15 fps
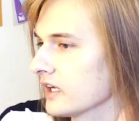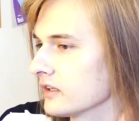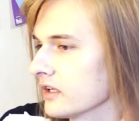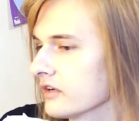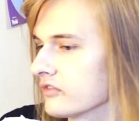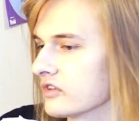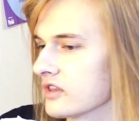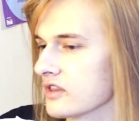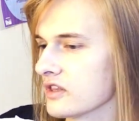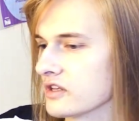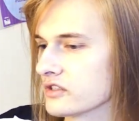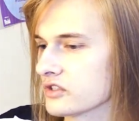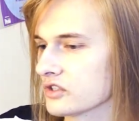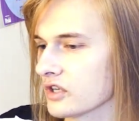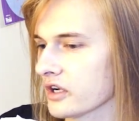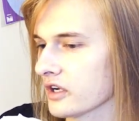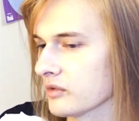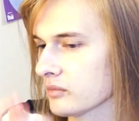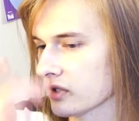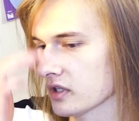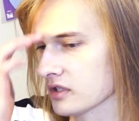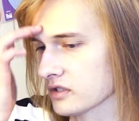I loved this
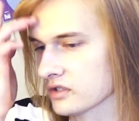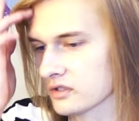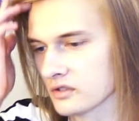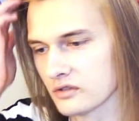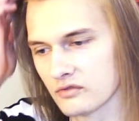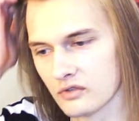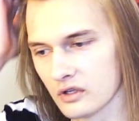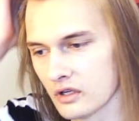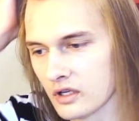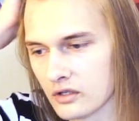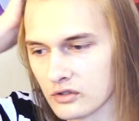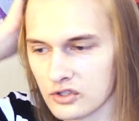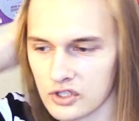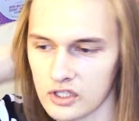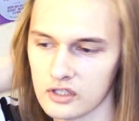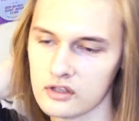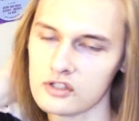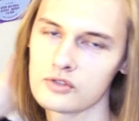shot because it's very energetic.